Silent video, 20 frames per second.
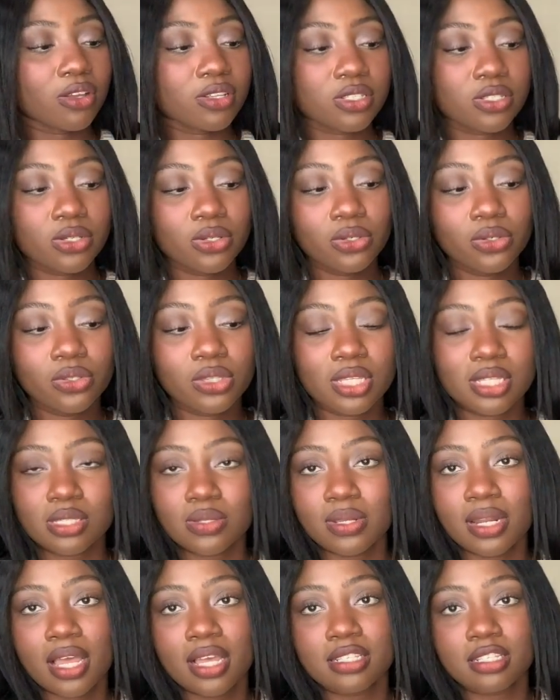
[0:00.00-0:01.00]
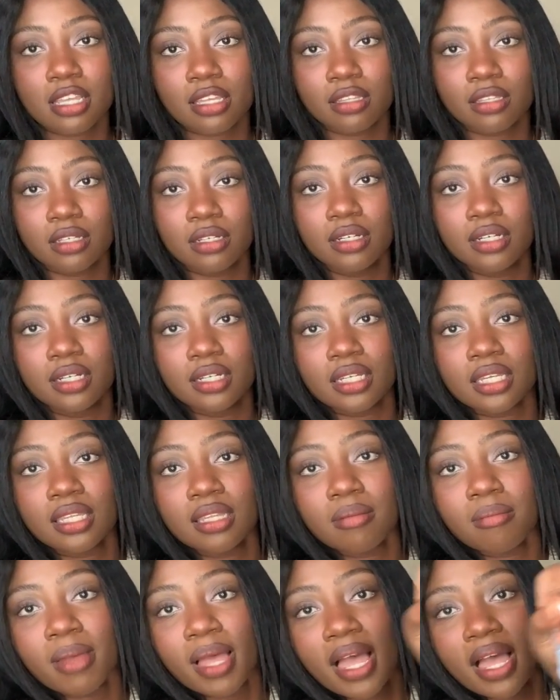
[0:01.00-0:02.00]
also this one has like the hook in
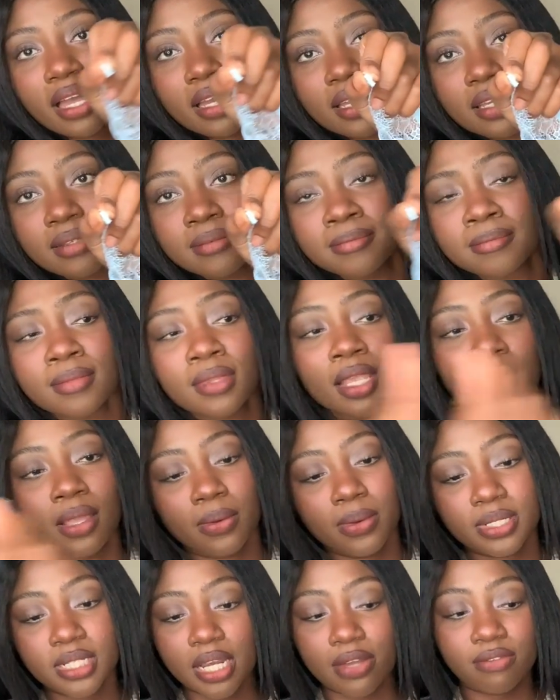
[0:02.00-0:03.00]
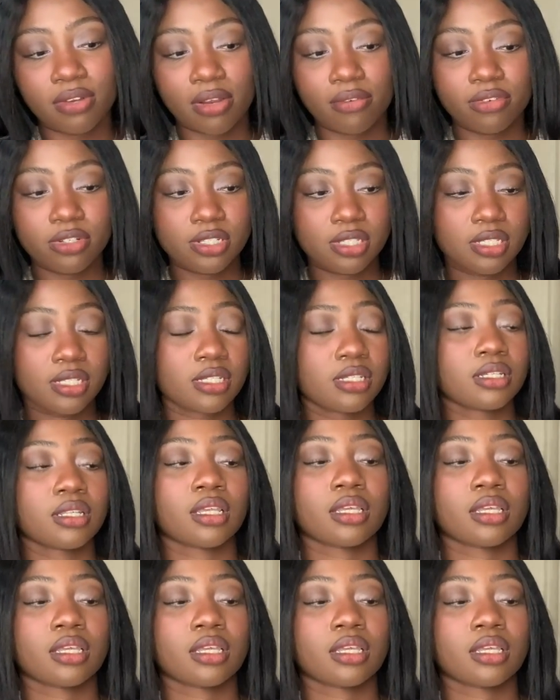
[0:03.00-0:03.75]
the back, which I've never seen.